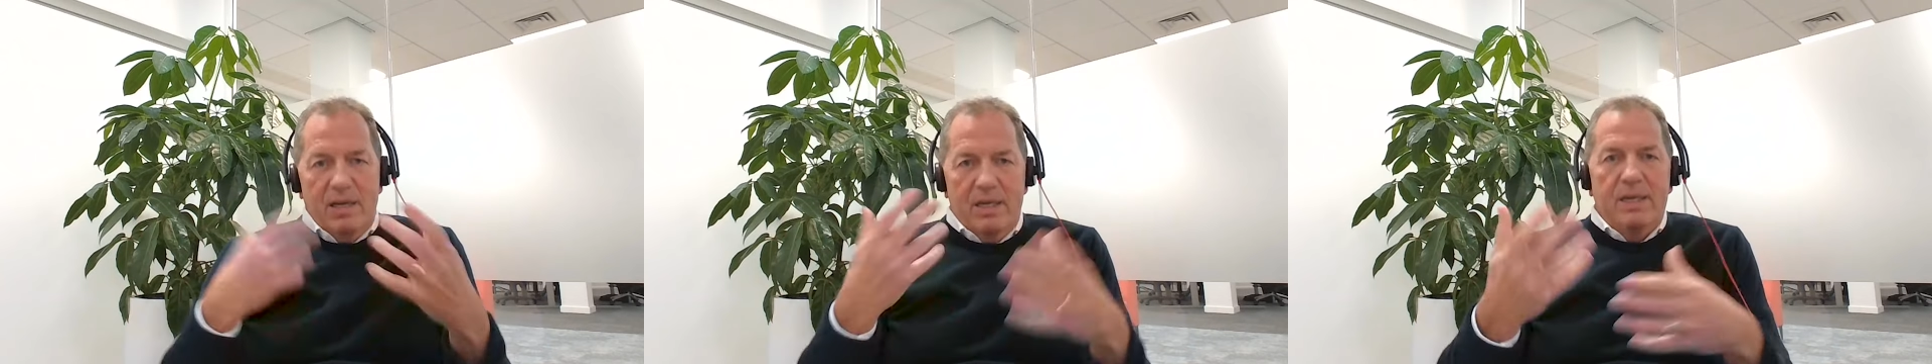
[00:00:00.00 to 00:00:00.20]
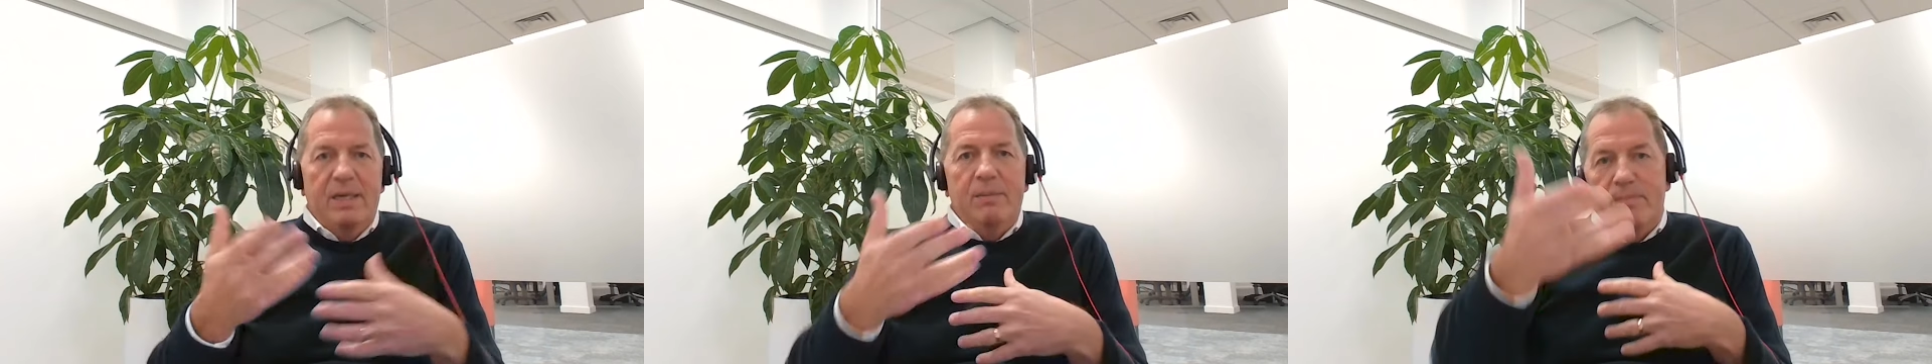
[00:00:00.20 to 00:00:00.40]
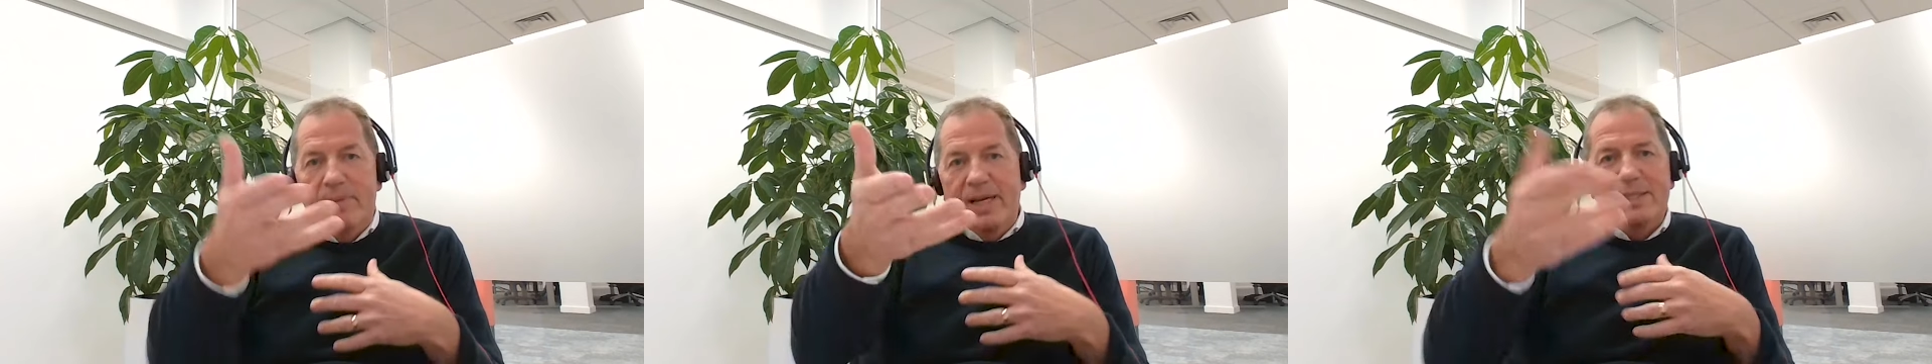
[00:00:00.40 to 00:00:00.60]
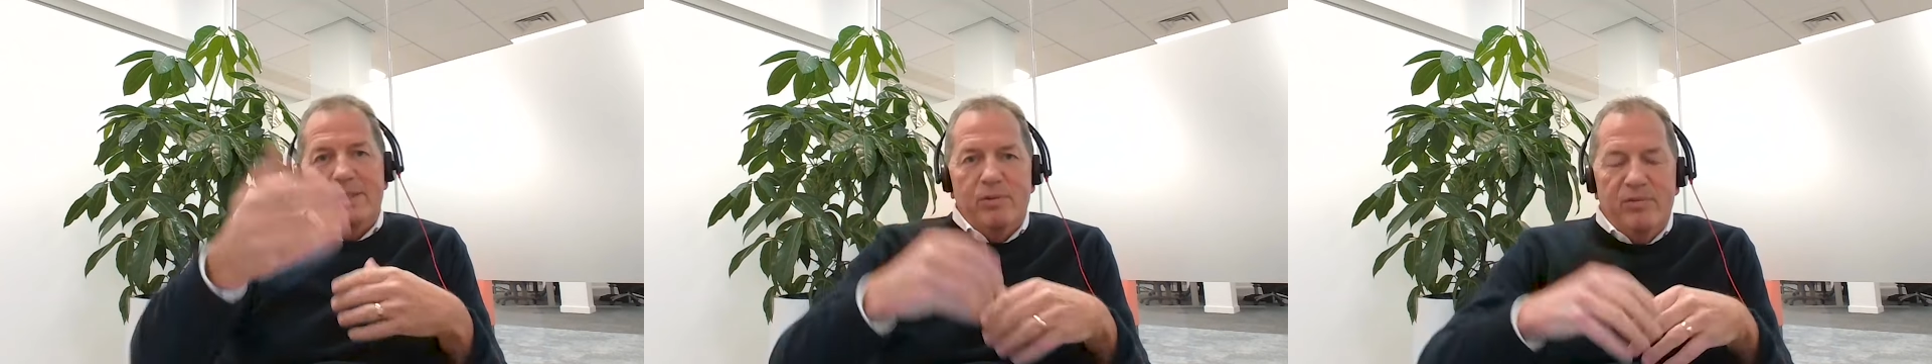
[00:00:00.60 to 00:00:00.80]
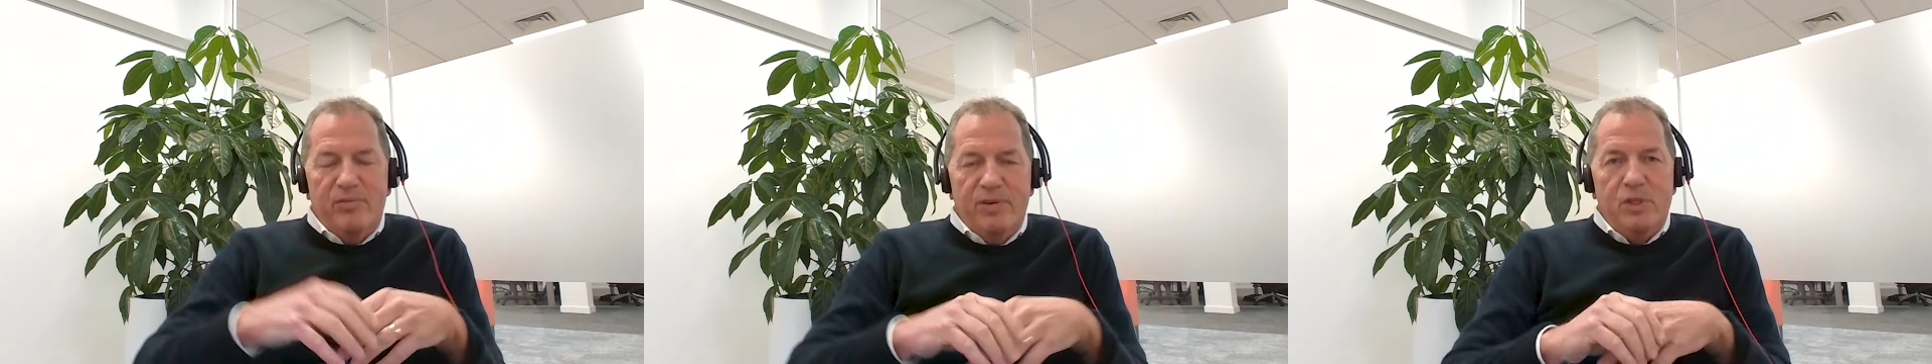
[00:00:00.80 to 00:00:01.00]
i'm back
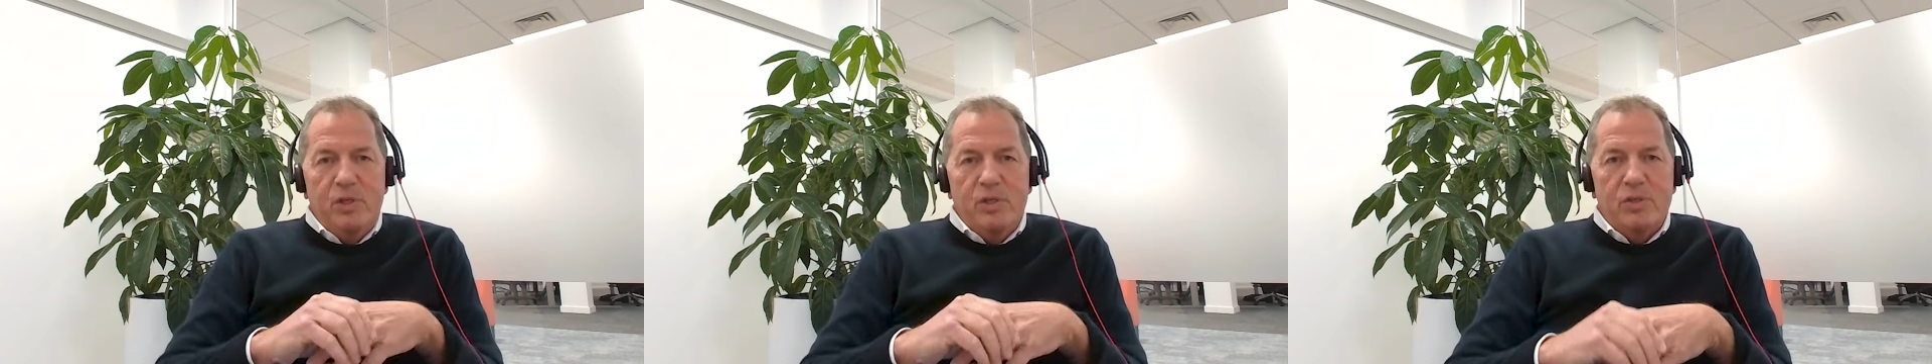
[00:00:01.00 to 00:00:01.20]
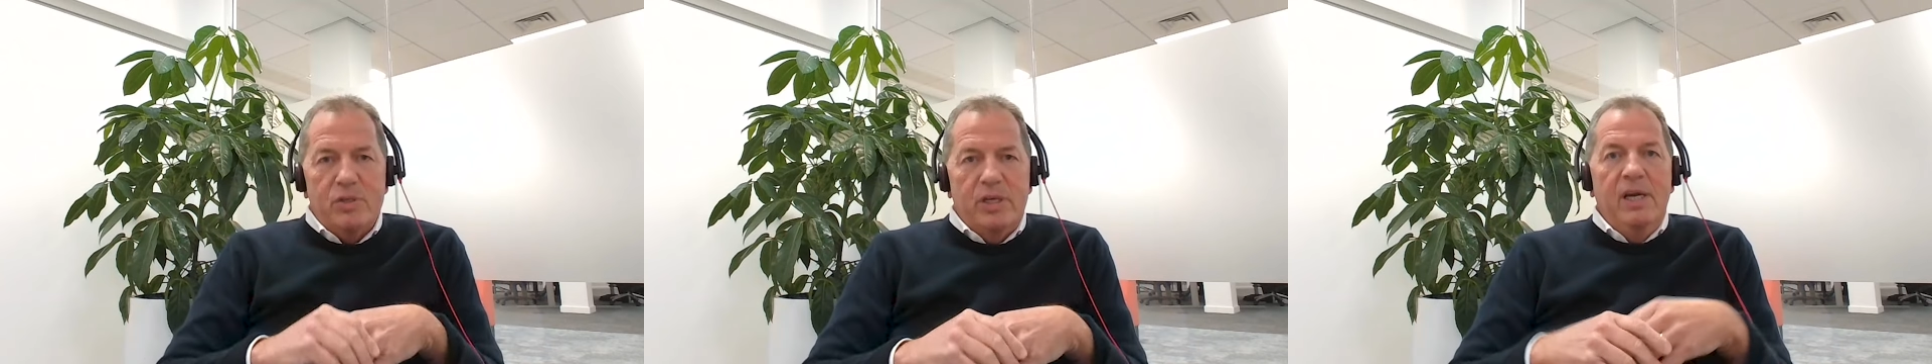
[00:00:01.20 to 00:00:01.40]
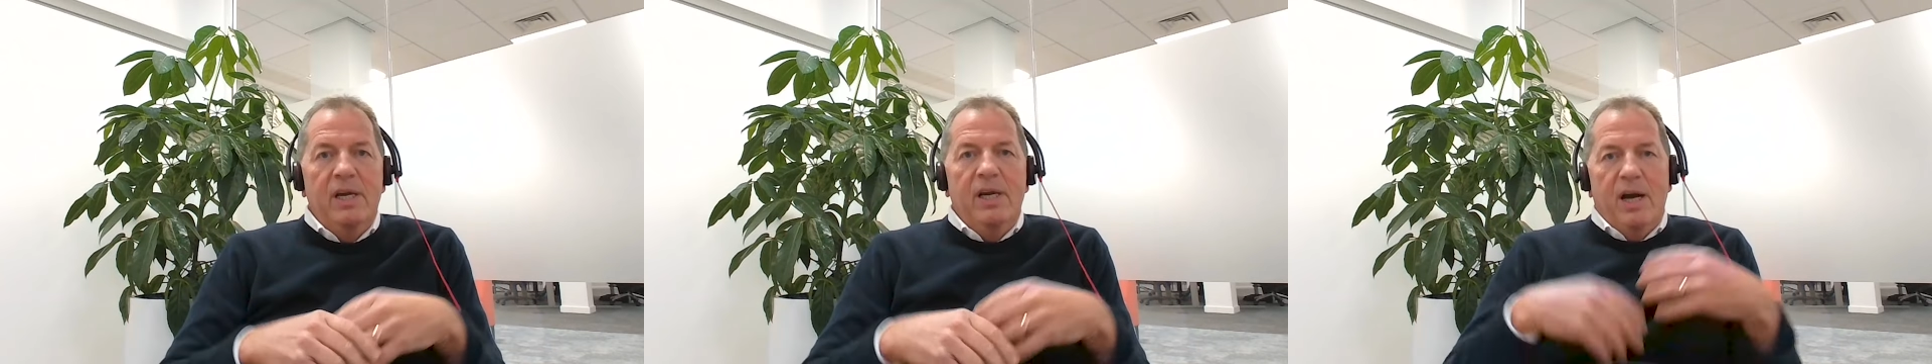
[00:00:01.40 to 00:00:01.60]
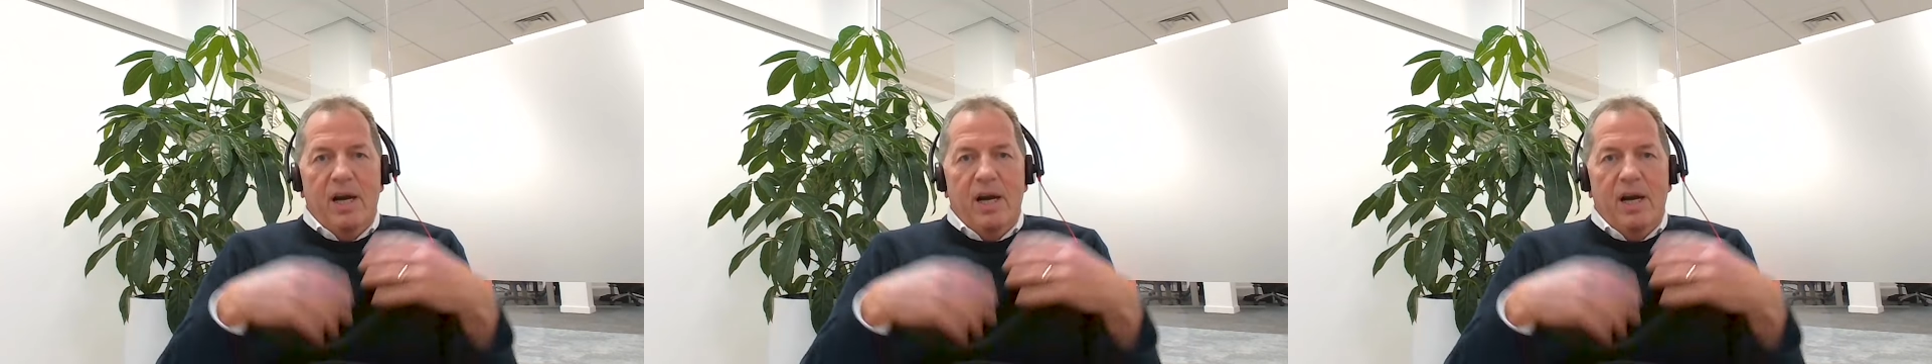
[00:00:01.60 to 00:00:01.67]
to efficiency